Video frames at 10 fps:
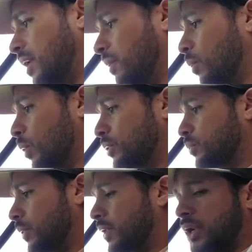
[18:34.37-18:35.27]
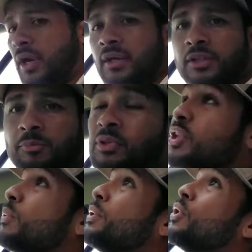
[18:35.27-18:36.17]
Never works with dirty hands,
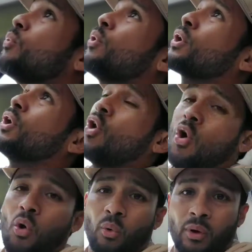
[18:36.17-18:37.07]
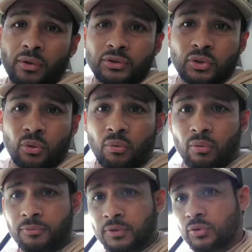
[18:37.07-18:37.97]
especially when you're working around the
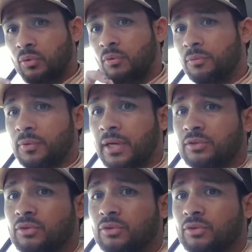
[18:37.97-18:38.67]
sunroof. The sunroof